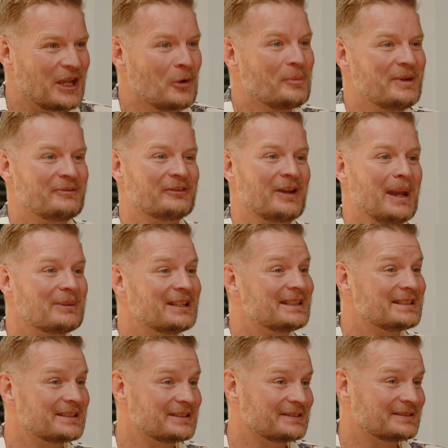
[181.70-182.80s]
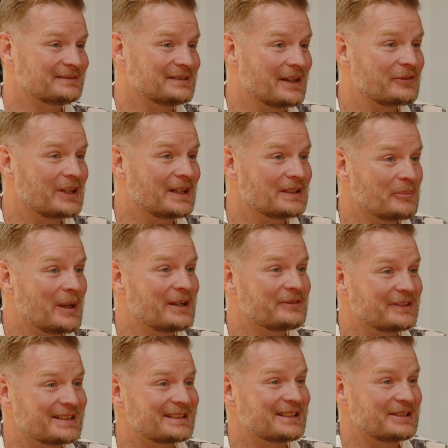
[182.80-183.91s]
helping families navigate the
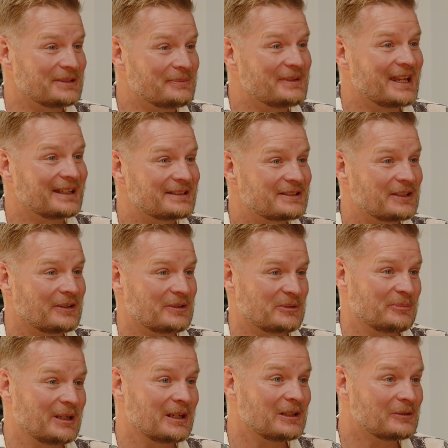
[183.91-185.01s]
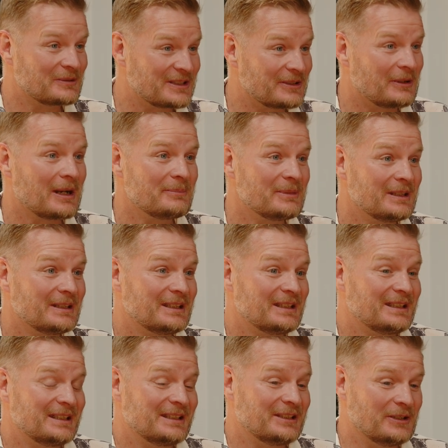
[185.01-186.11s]
benefit system now. So it's been a long time,
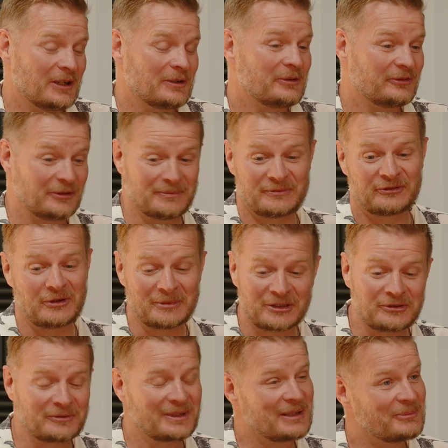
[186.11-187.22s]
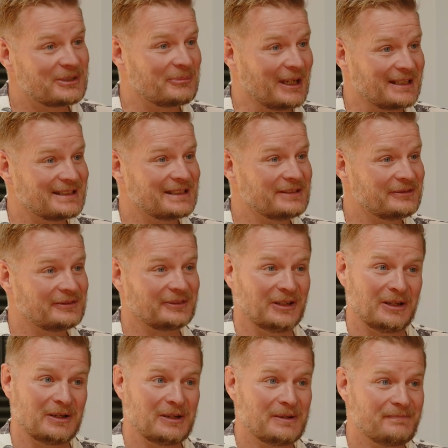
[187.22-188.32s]
you know, from a career perspective.
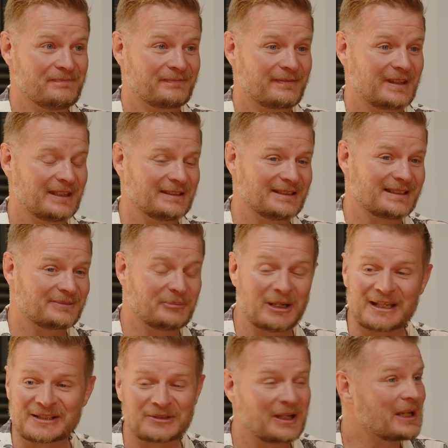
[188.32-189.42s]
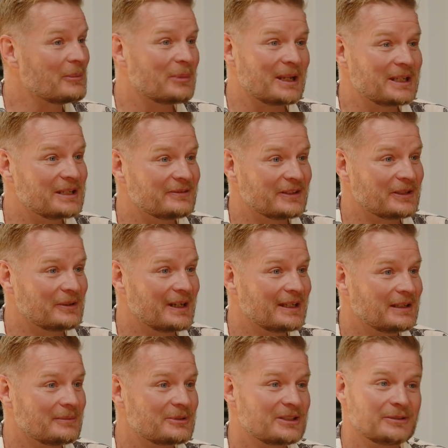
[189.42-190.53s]
It's gone in a blink of an
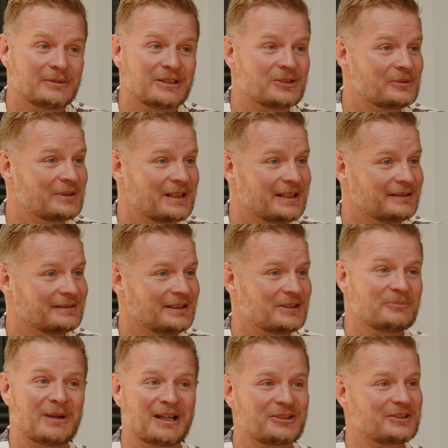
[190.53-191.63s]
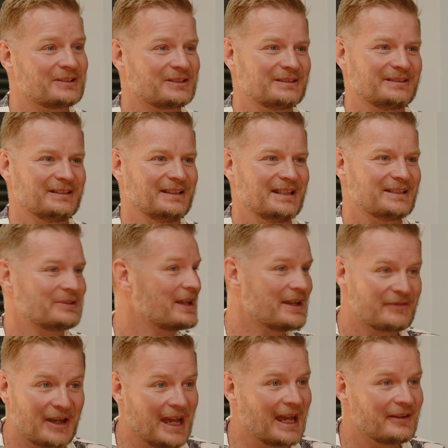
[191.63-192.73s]
eye. I'm still enjoying it as much as I
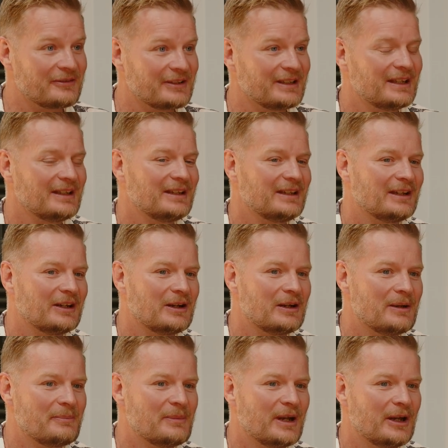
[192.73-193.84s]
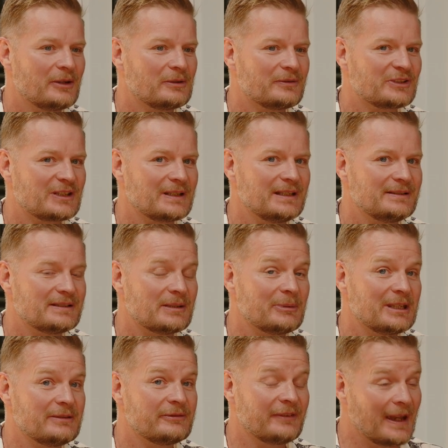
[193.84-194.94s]
ever have. And obviously, to
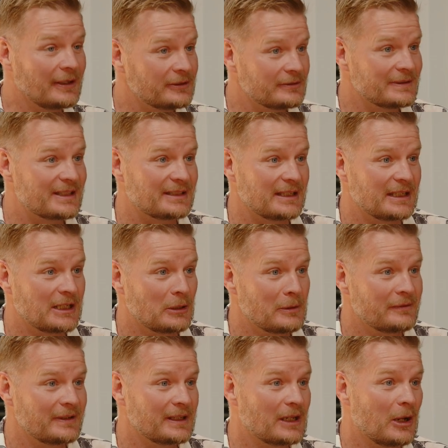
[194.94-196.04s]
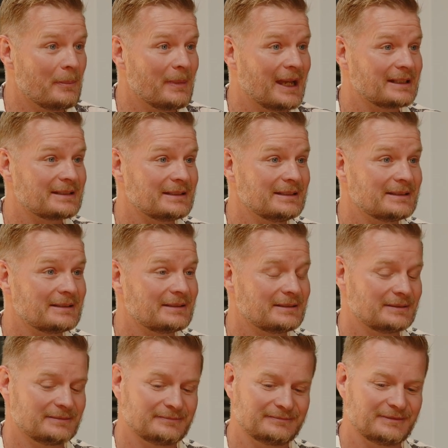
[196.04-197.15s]
be founder and CEO of IncomeMAX
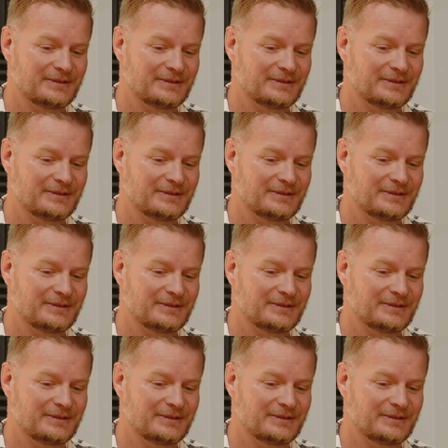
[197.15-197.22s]
is